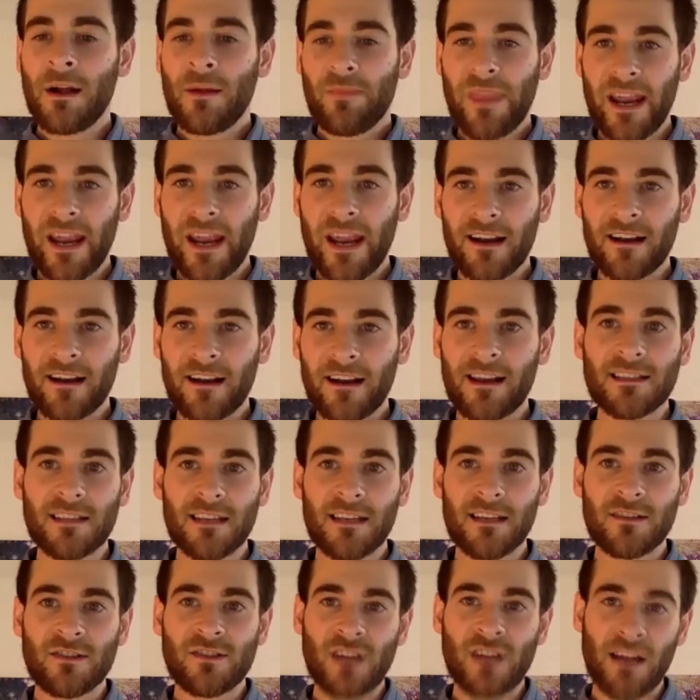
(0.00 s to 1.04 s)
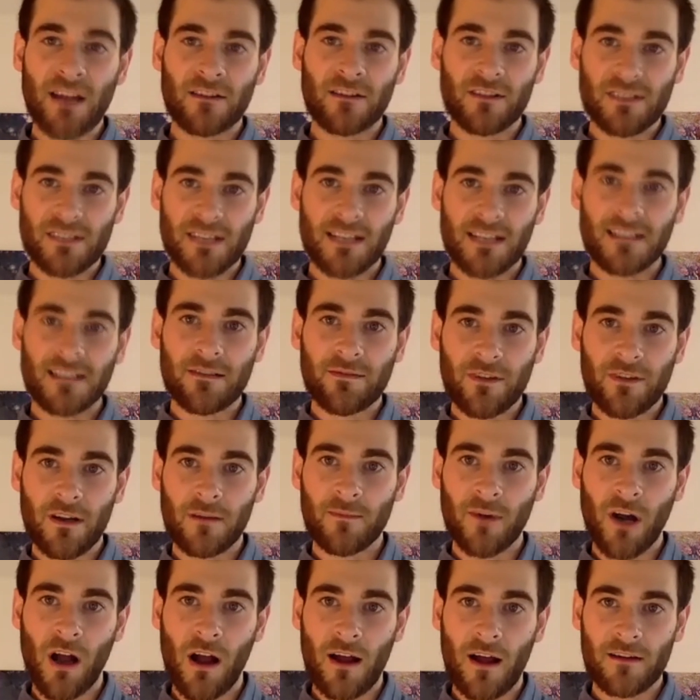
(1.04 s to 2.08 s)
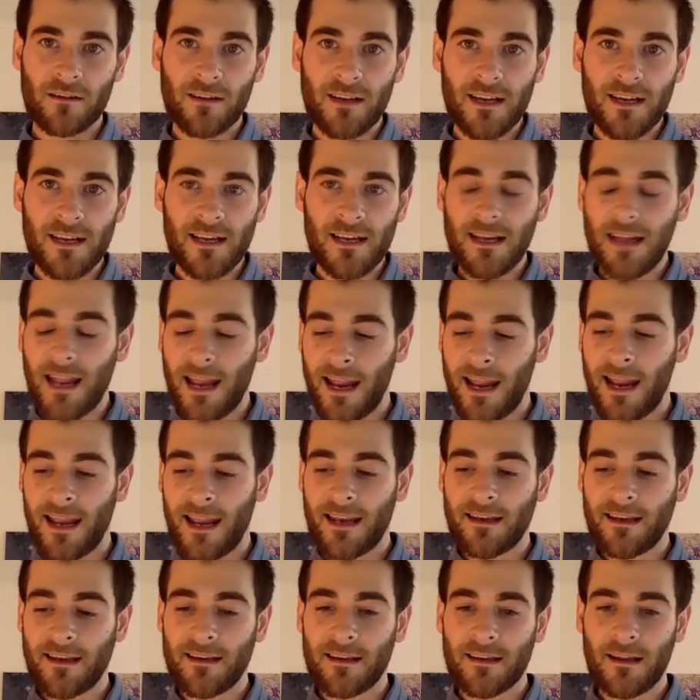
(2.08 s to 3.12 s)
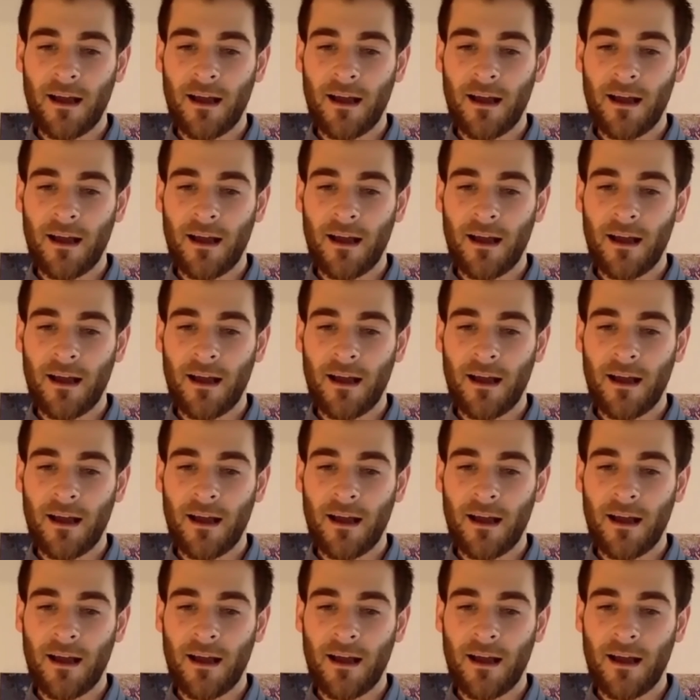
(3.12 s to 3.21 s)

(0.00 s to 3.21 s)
there is a general sense of camaraderie and